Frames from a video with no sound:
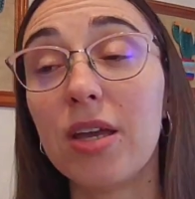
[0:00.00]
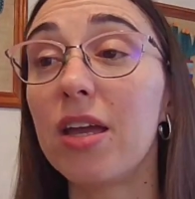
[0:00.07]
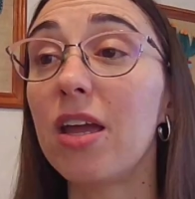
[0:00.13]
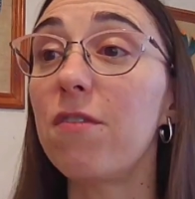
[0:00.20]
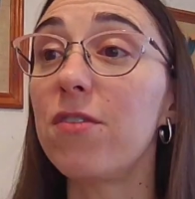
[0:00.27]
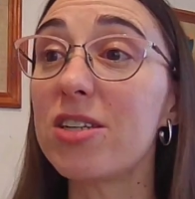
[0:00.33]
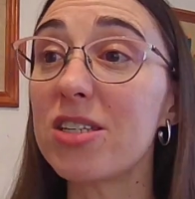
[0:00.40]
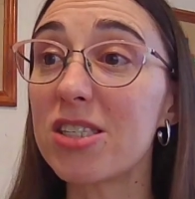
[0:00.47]

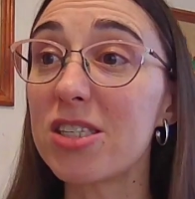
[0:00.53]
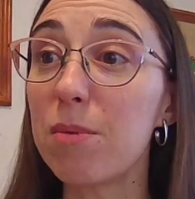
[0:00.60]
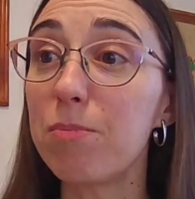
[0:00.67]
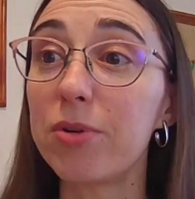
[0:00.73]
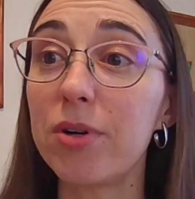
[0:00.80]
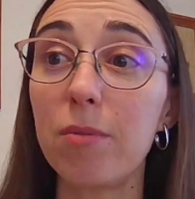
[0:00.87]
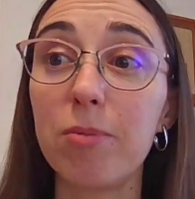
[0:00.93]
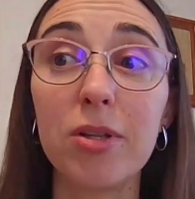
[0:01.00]
If it is
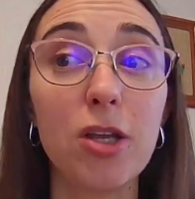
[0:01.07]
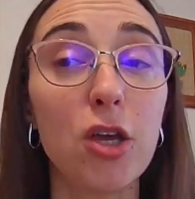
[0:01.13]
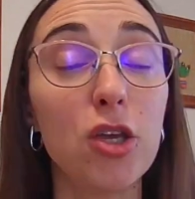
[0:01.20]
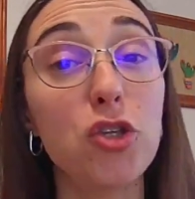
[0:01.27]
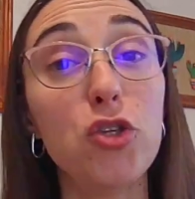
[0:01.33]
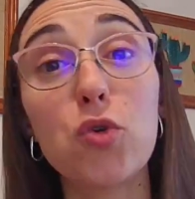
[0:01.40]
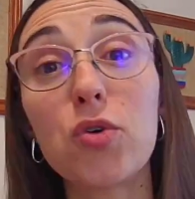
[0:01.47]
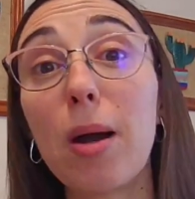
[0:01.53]
separable,
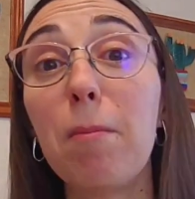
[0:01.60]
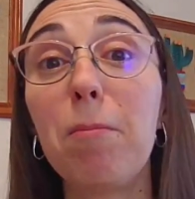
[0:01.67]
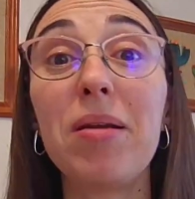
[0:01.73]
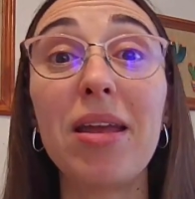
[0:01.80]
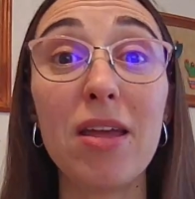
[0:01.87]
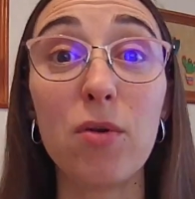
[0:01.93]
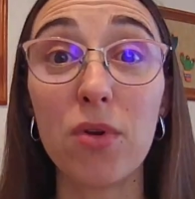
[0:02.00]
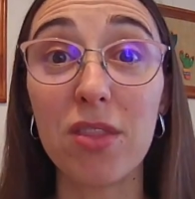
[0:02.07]
you can
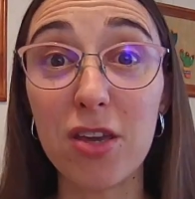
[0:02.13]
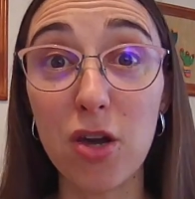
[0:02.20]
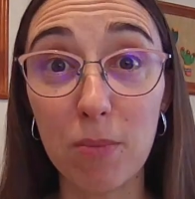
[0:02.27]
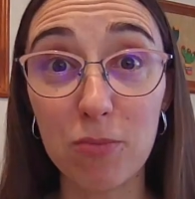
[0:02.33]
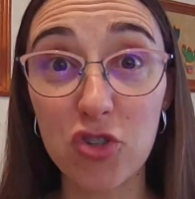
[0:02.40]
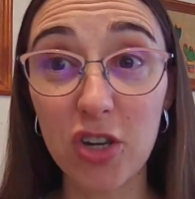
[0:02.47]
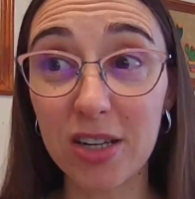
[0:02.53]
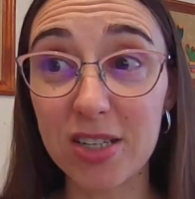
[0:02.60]
play with the
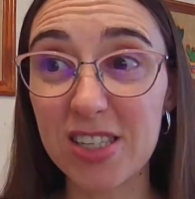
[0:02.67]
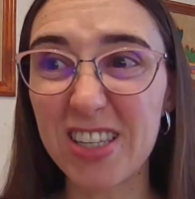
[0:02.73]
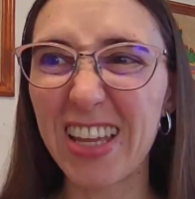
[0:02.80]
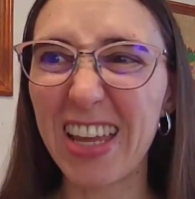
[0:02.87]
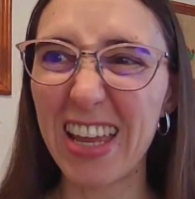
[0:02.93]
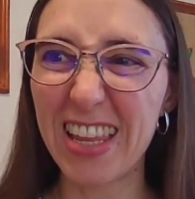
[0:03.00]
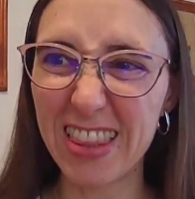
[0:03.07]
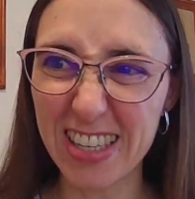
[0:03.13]
object,
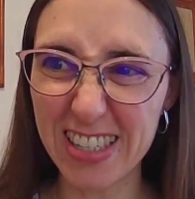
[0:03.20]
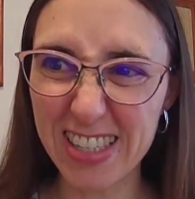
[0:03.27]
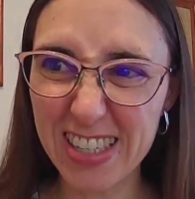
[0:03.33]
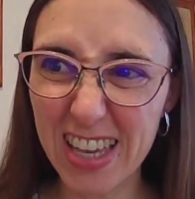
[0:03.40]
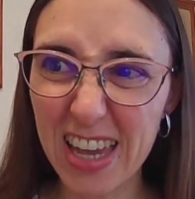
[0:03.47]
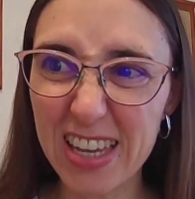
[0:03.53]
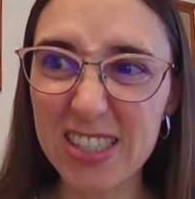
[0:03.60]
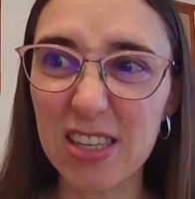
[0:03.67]
in this
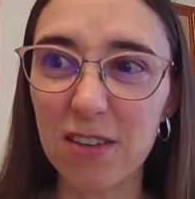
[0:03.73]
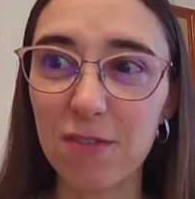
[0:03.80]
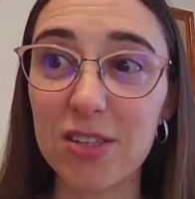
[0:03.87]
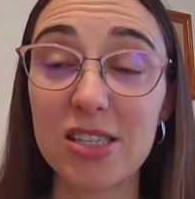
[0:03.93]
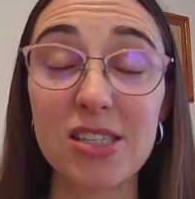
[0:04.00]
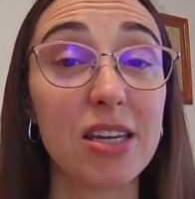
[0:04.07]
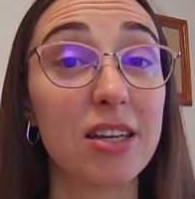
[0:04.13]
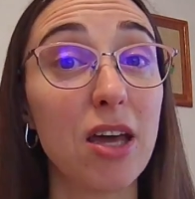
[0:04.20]
case, if it
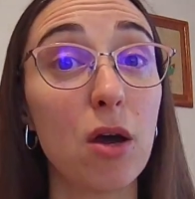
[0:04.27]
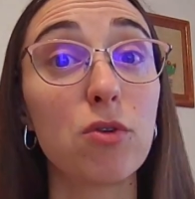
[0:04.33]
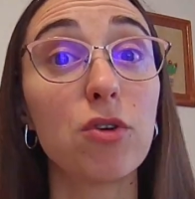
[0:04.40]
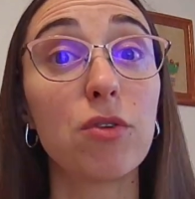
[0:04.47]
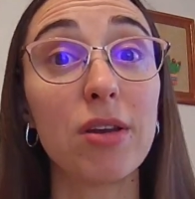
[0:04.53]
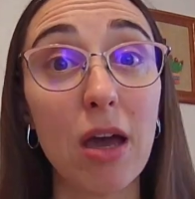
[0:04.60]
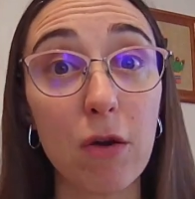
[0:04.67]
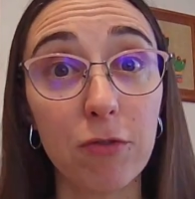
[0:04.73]
is a noun or
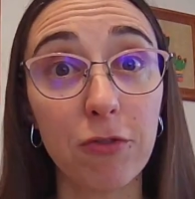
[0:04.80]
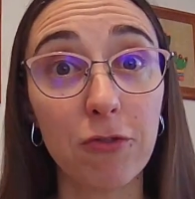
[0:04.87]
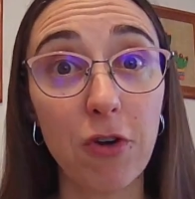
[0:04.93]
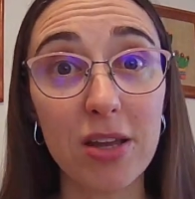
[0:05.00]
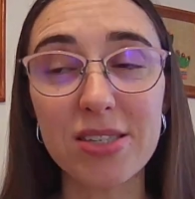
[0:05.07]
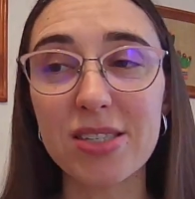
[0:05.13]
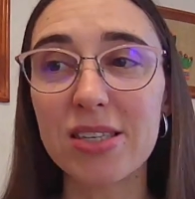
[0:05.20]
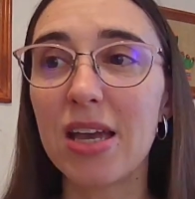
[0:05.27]
a noun
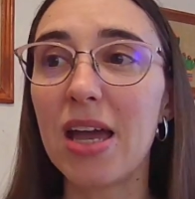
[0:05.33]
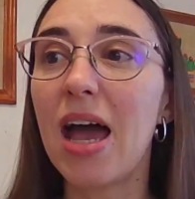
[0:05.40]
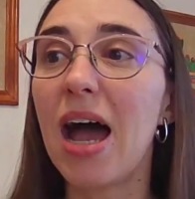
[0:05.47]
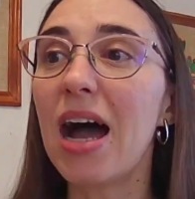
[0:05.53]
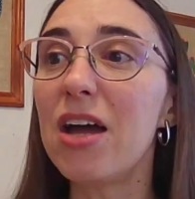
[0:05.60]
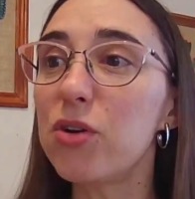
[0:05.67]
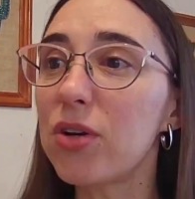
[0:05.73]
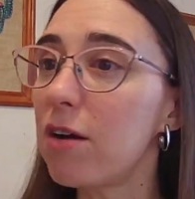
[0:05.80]
phrase,
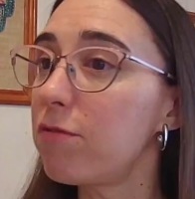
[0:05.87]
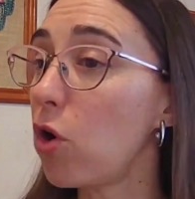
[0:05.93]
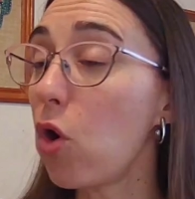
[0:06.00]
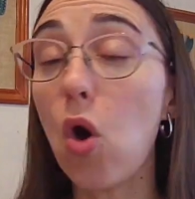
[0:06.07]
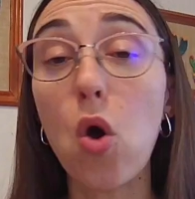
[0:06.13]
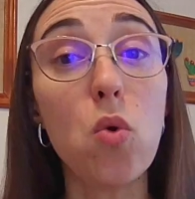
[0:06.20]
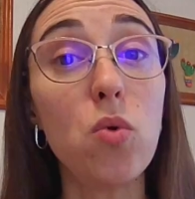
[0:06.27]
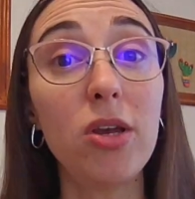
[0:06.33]
and you have
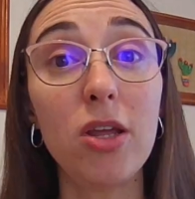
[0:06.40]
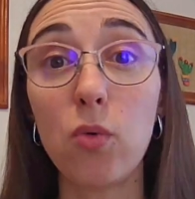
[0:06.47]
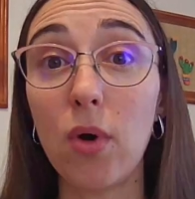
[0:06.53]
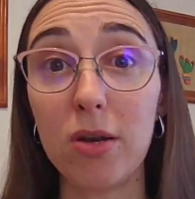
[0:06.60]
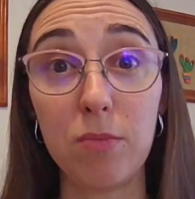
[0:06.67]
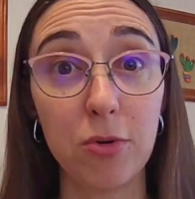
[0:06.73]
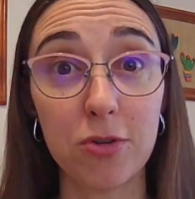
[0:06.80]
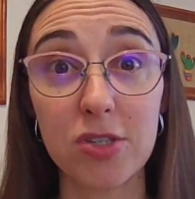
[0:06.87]
only
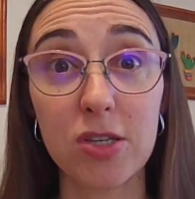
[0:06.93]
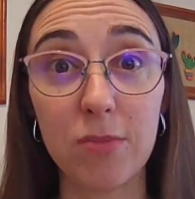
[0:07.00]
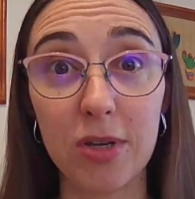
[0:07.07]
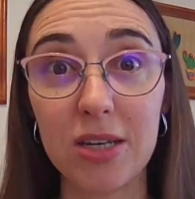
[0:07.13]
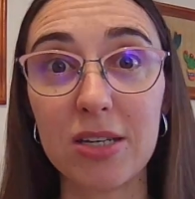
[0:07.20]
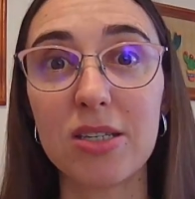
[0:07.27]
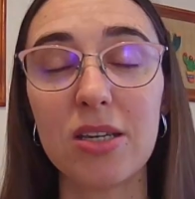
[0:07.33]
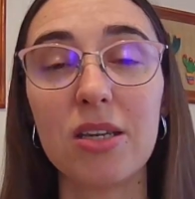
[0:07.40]
one
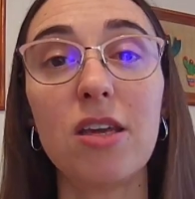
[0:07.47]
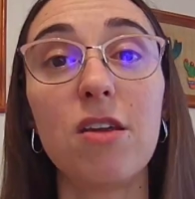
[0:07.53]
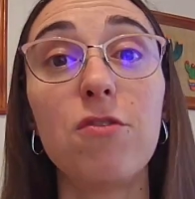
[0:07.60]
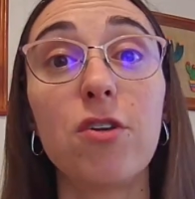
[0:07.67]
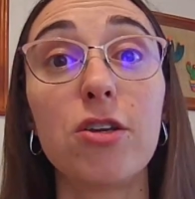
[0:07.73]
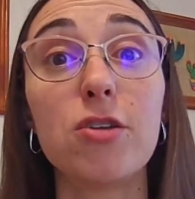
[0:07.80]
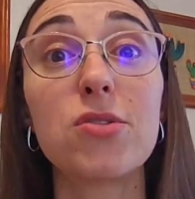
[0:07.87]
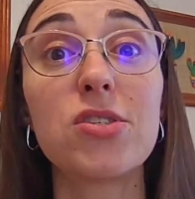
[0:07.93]
possibility if
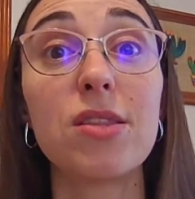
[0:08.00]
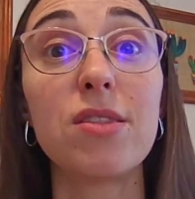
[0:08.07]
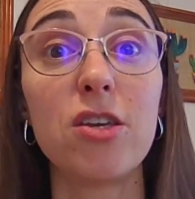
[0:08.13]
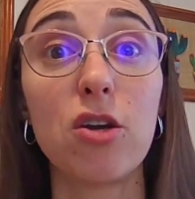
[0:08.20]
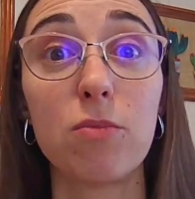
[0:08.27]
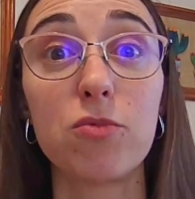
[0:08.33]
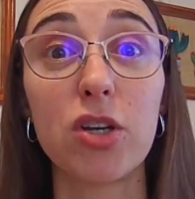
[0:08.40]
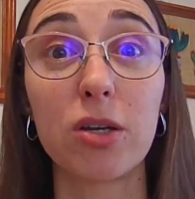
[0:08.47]
you're using the
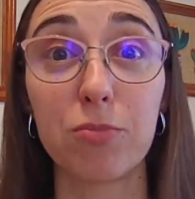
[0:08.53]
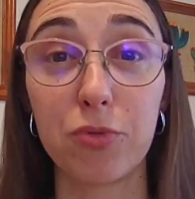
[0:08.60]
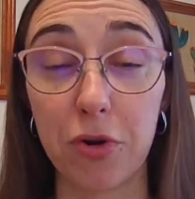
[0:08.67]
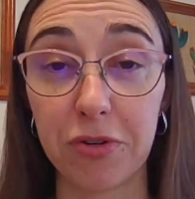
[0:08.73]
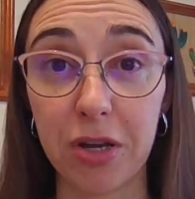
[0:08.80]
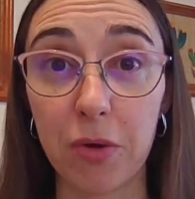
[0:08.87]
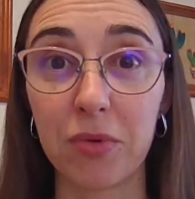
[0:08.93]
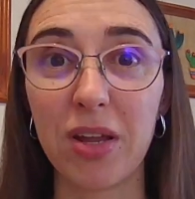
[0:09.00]
object
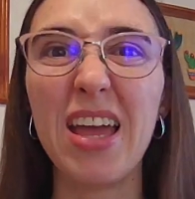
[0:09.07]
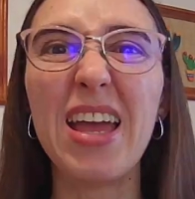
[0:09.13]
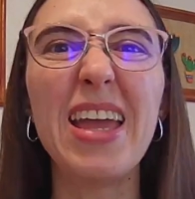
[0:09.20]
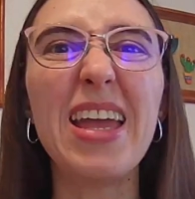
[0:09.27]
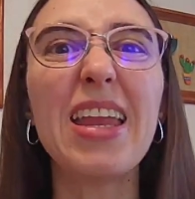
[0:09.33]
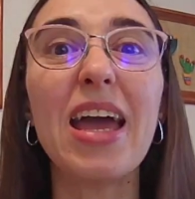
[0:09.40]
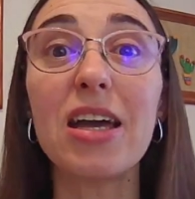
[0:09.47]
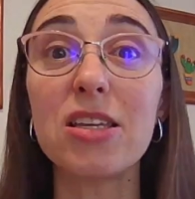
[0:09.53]
pronoun.
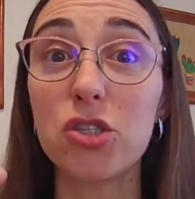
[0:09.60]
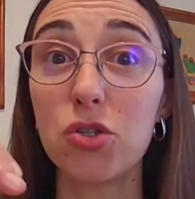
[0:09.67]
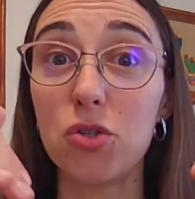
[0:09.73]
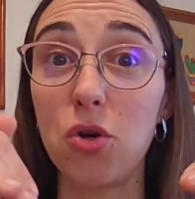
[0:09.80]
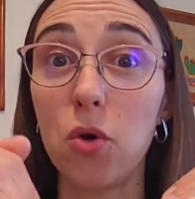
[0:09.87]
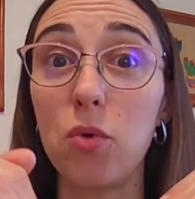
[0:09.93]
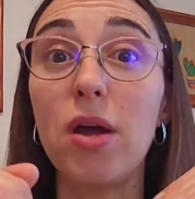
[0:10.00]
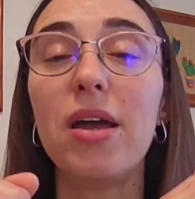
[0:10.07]
It has to
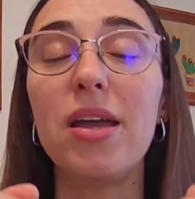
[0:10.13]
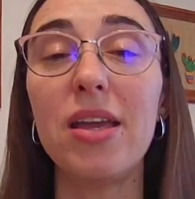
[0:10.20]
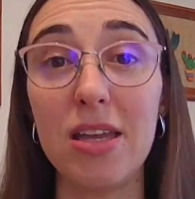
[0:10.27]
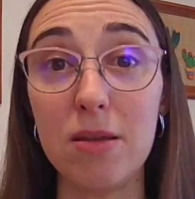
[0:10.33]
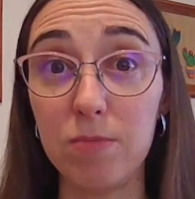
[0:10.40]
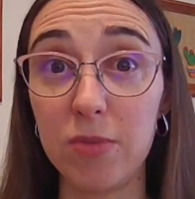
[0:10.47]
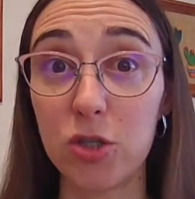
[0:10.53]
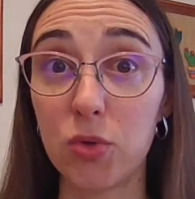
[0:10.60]
go
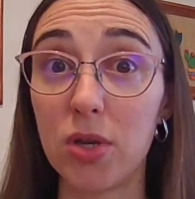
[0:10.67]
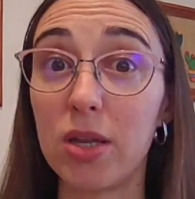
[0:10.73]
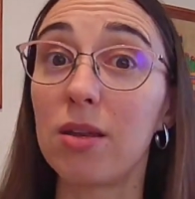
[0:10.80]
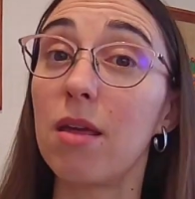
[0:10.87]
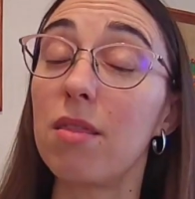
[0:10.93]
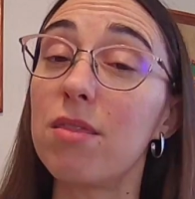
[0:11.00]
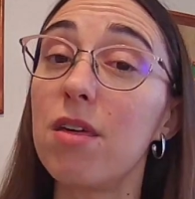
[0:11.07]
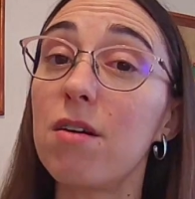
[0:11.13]
in between
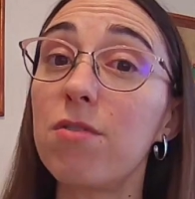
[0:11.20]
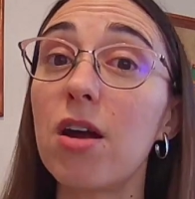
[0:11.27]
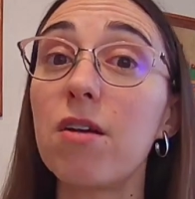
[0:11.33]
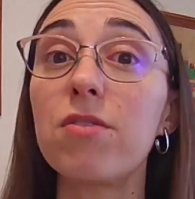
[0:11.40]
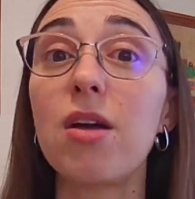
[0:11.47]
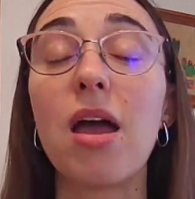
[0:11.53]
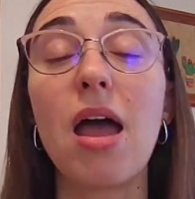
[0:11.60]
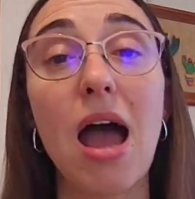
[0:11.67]
the verb
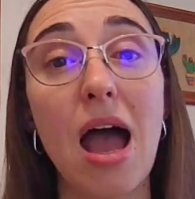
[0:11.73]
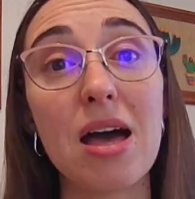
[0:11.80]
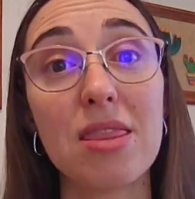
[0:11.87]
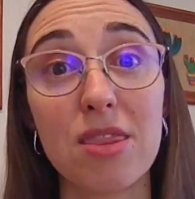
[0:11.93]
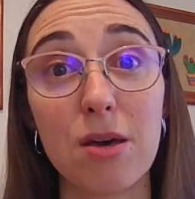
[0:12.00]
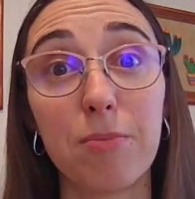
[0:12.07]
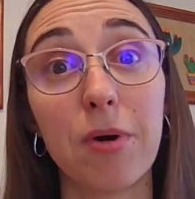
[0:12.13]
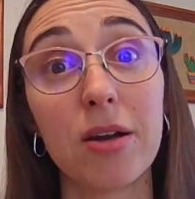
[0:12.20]
and
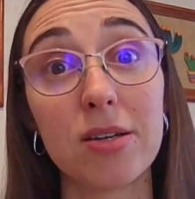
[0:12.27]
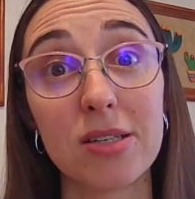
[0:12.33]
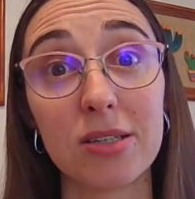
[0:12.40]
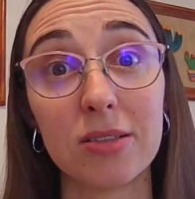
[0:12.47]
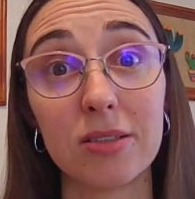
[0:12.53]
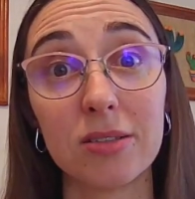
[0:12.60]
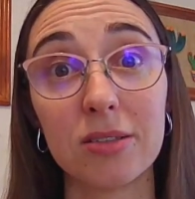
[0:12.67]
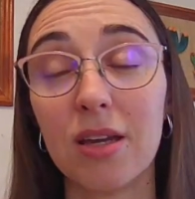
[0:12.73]
the
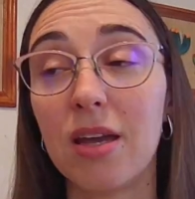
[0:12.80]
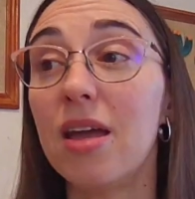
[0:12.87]
particle.